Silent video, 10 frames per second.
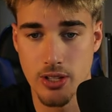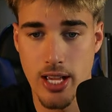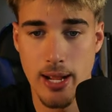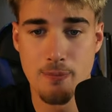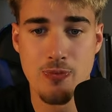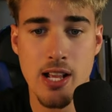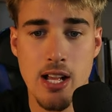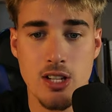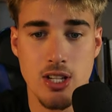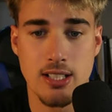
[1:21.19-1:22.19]
Okay,
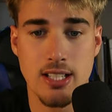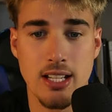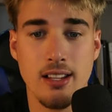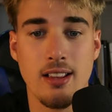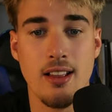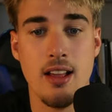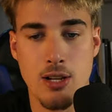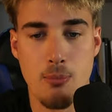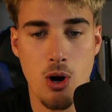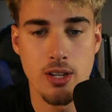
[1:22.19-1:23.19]
so ideally our
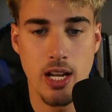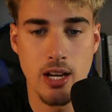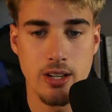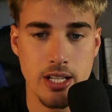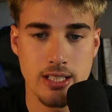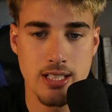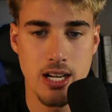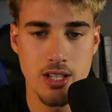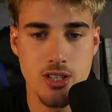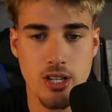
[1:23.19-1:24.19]
demand area is
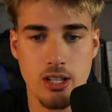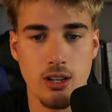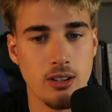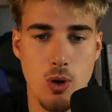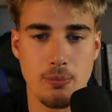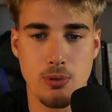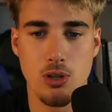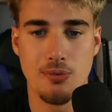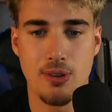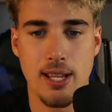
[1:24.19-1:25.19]
kind of chilling quite
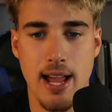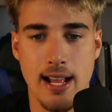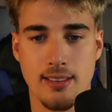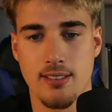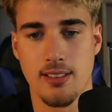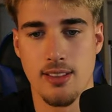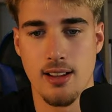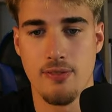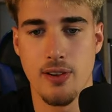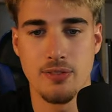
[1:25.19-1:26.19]
beautifully at
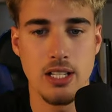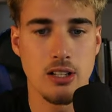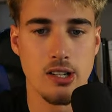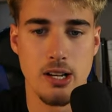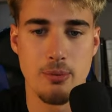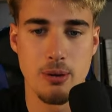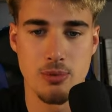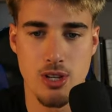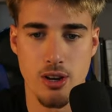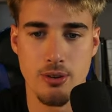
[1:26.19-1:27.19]
the 50 equilibrium
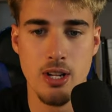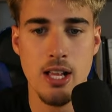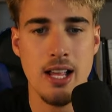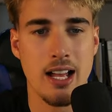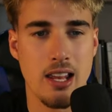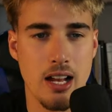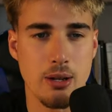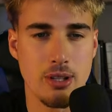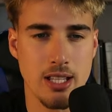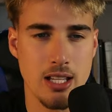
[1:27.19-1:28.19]
zone,
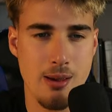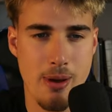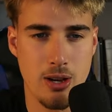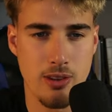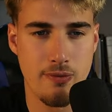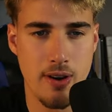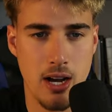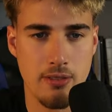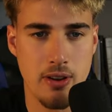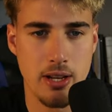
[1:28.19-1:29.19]
aligning with the EMA on the 5.